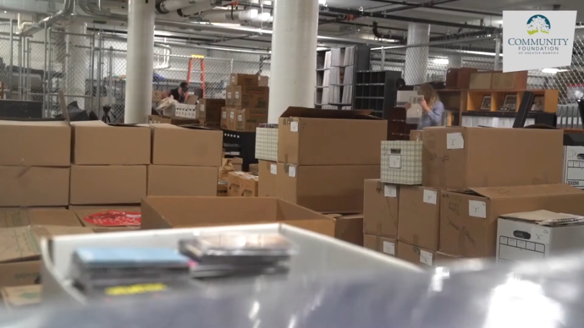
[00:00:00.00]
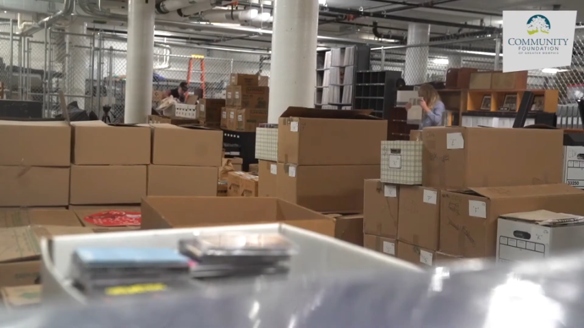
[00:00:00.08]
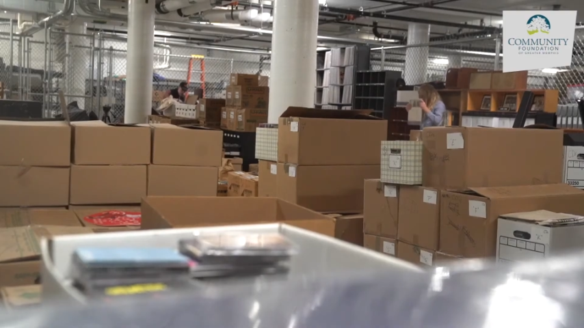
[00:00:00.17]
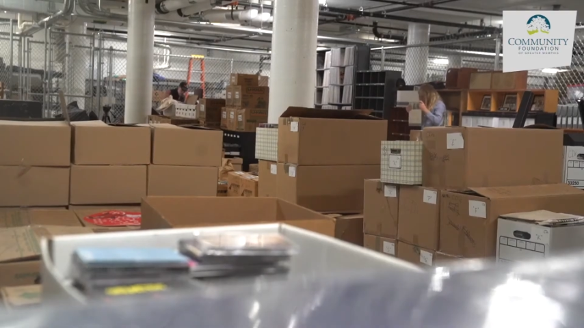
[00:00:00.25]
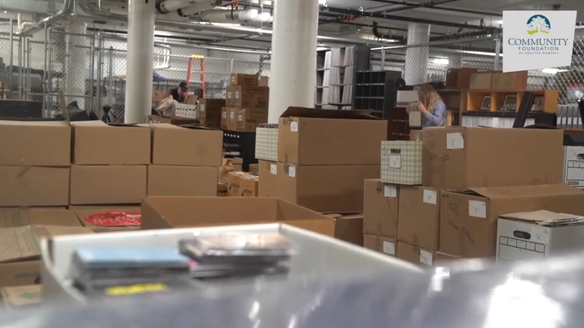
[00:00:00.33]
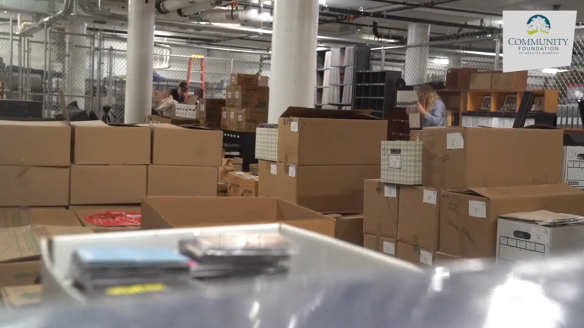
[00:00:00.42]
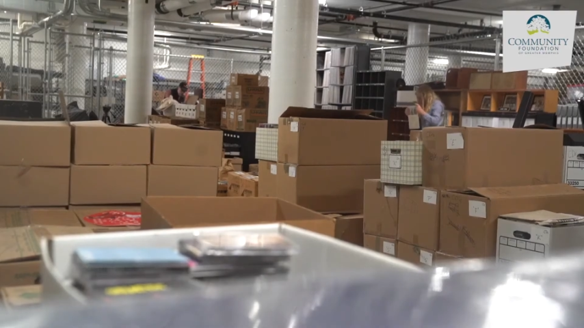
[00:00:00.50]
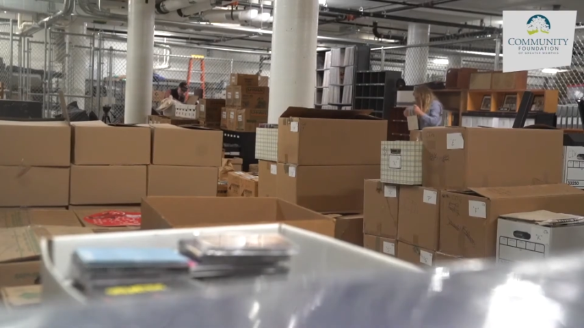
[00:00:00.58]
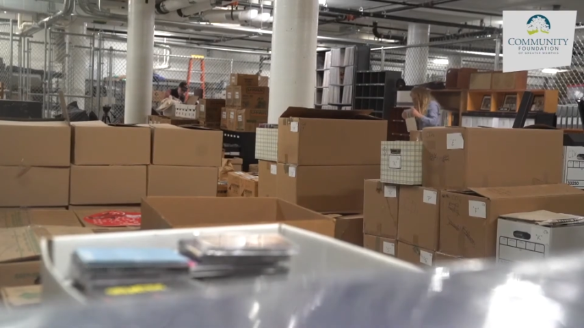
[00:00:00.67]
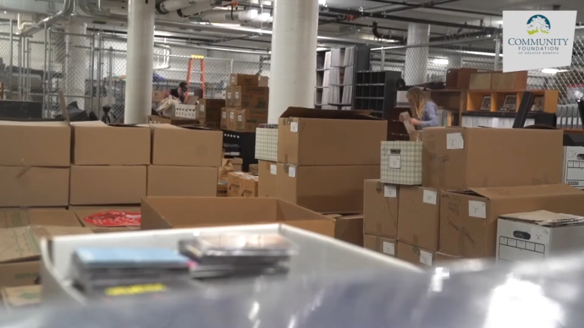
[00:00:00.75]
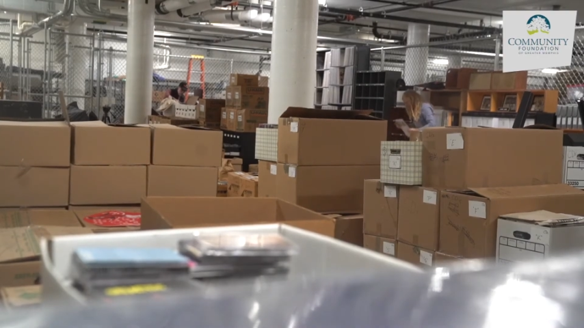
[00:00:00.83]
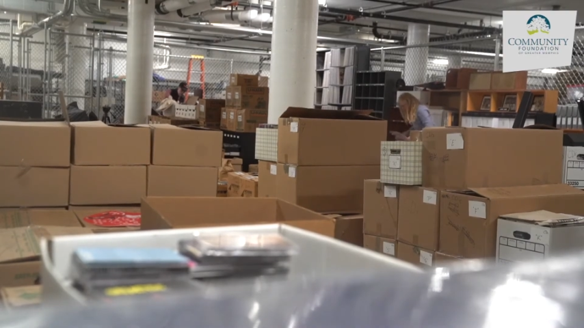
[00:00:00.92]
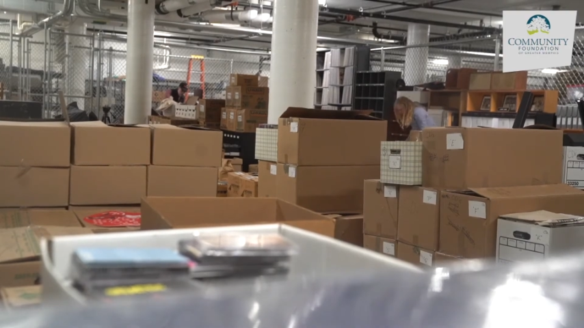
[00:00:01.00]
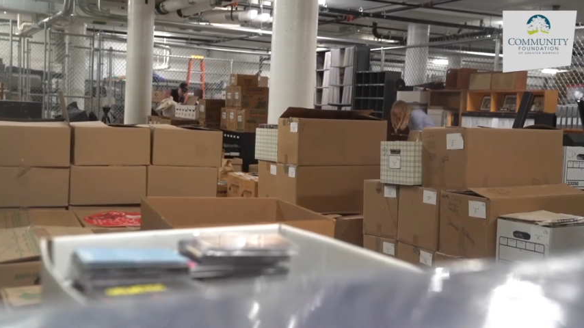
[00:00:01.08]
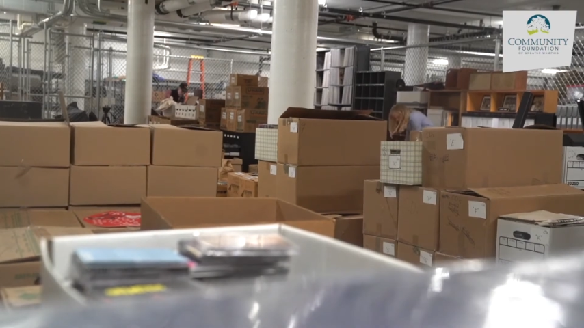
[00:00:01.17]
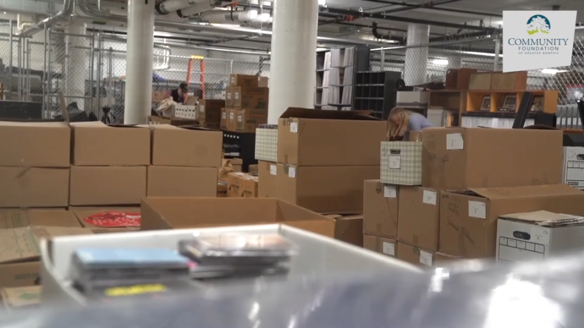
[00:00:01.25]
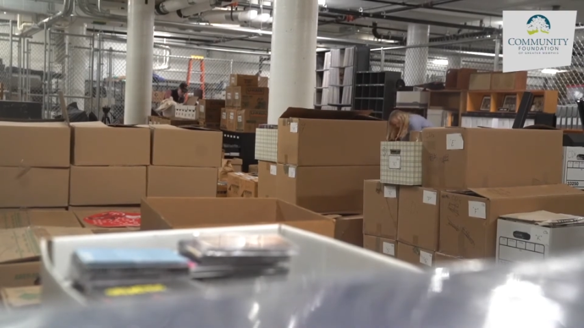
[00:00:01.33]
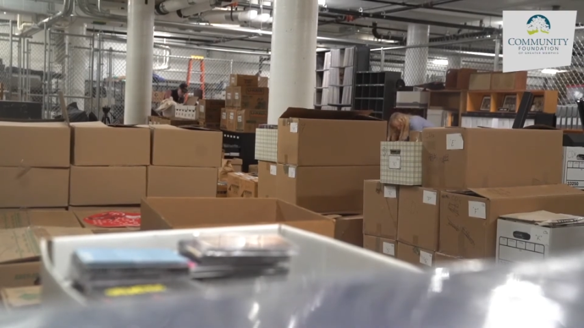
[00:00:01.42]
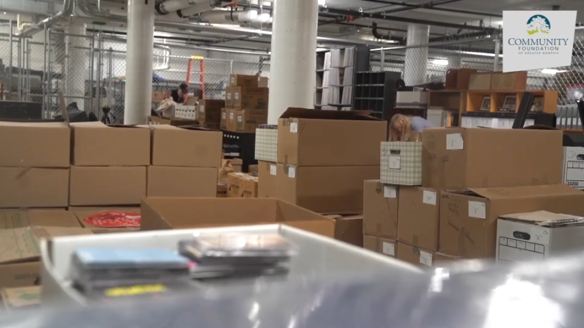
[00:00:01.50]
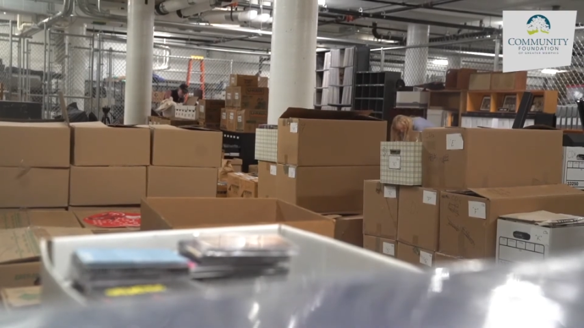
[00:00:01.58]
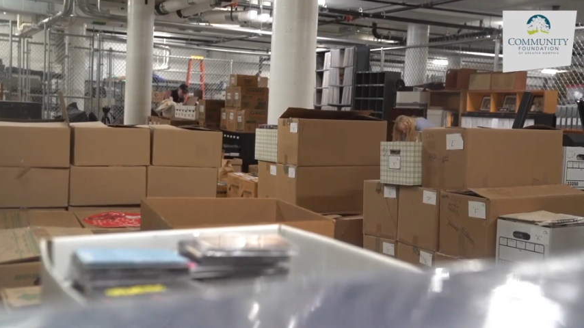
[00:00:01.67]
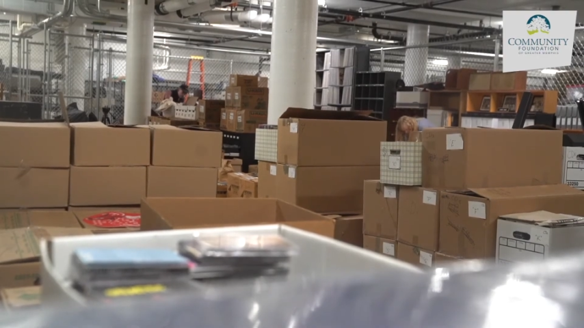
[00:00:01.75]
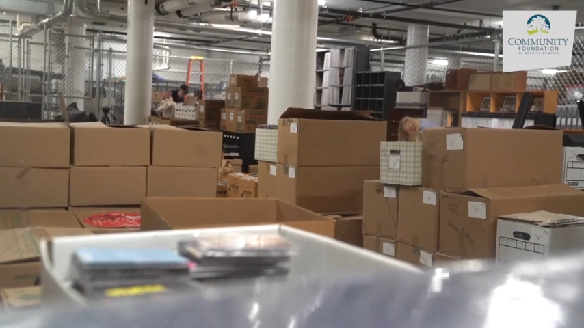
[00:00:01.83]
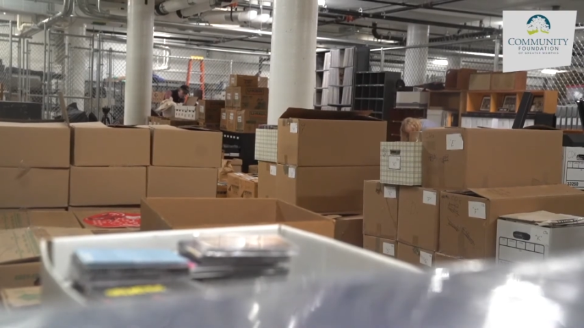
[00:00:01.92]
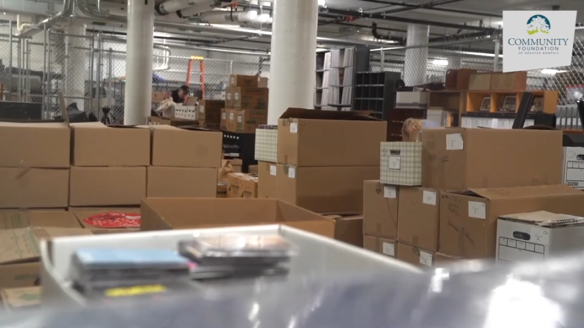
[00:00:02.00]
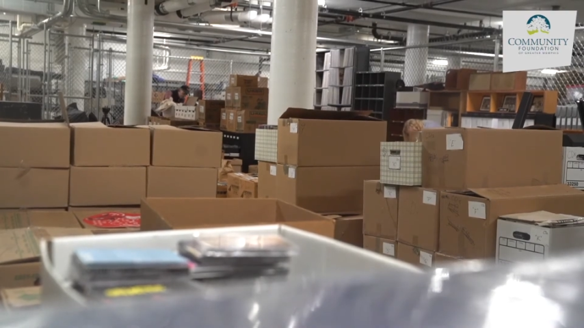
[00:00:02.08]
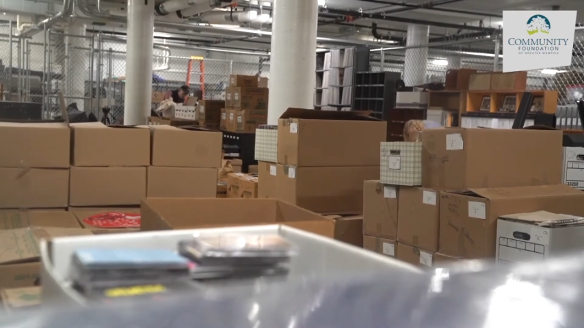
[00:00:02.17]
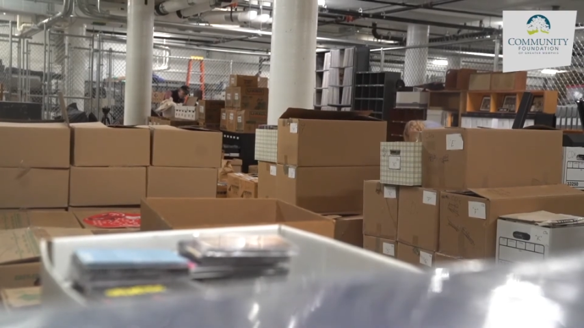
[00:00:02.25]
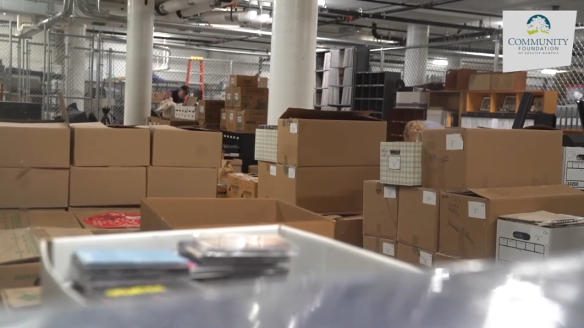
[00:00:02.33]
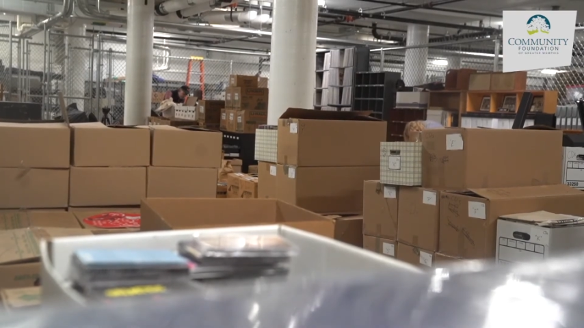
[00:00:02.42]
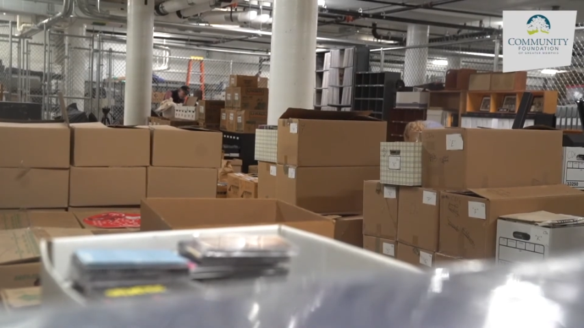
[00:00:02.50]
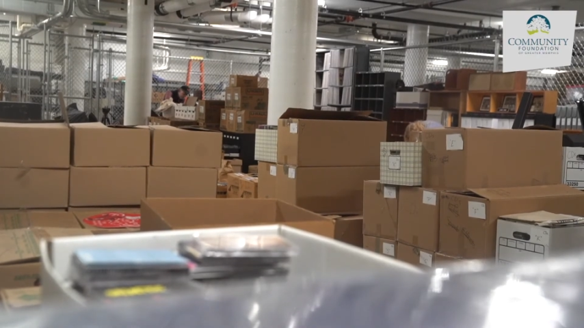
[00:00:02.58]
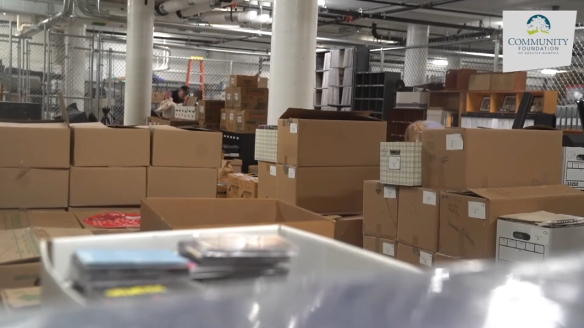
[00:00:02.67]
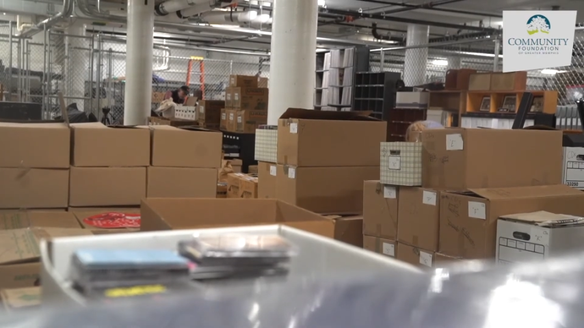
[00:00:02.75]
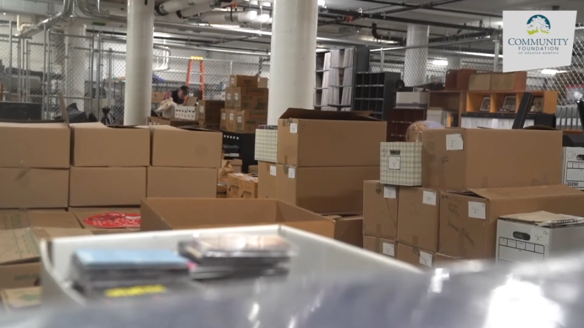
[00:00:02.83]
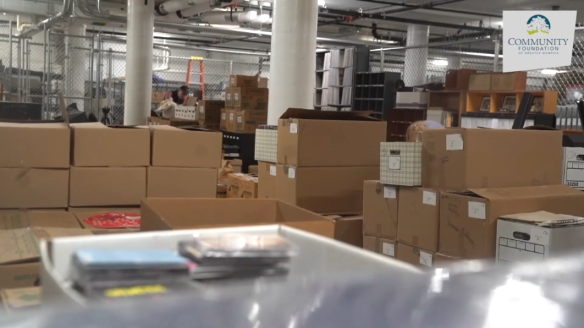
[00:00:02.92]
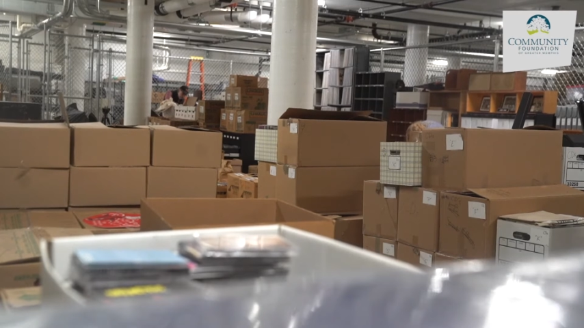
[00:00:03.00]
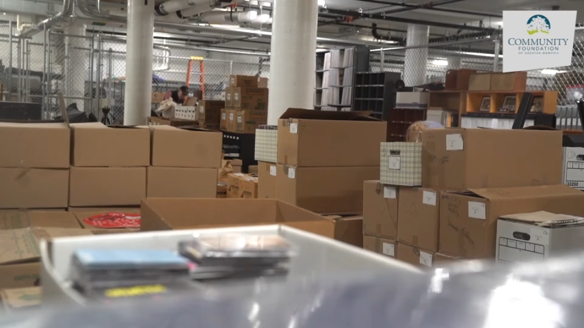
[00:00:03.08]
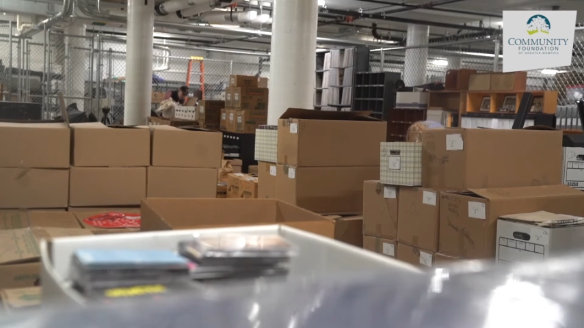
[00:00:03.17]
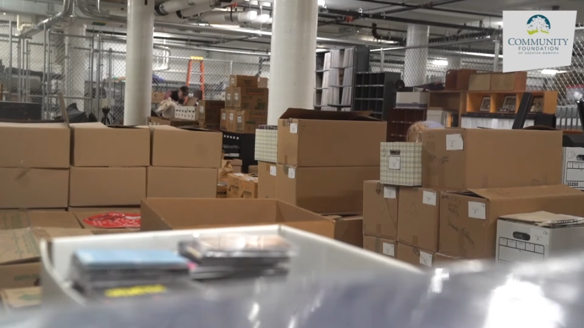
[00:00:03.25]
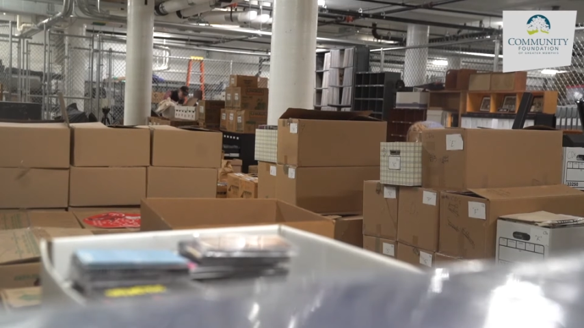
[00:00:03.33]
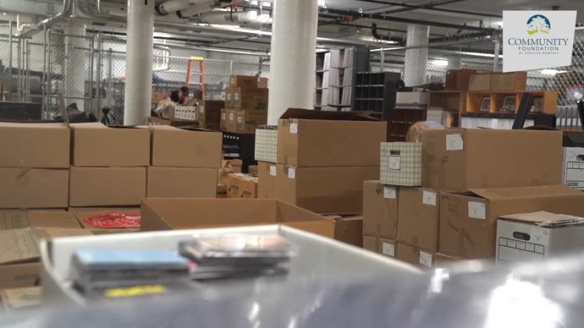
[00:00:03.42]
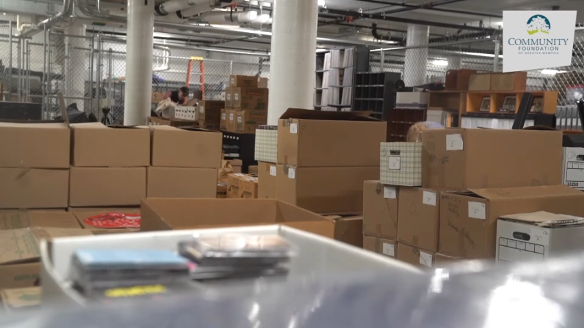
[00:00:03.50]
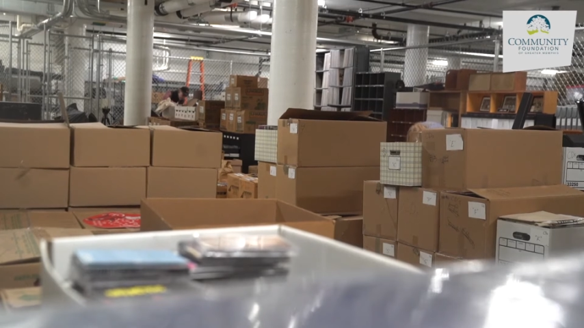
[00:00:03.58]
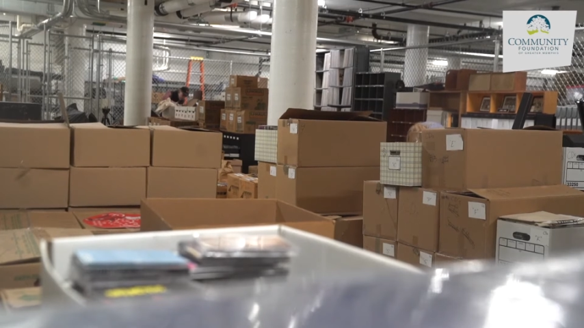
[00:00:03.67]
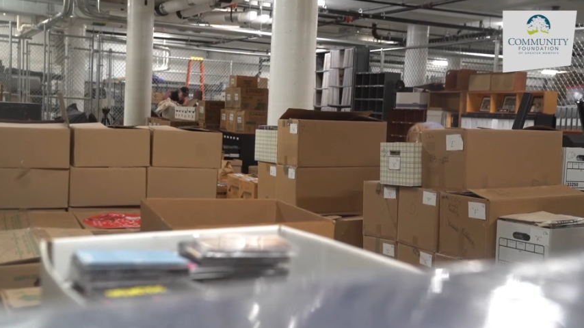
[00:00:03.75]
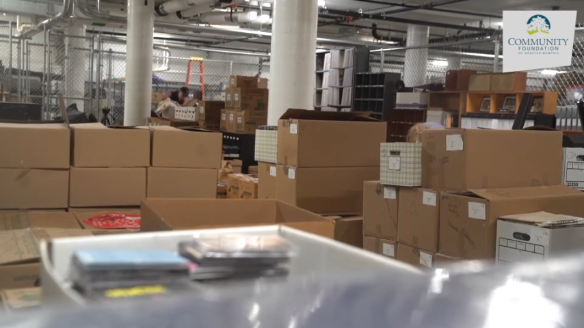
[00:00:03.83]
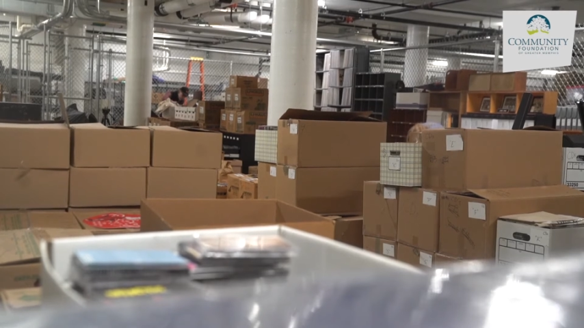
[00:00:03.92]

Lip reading: Nobody's mouth can be seen.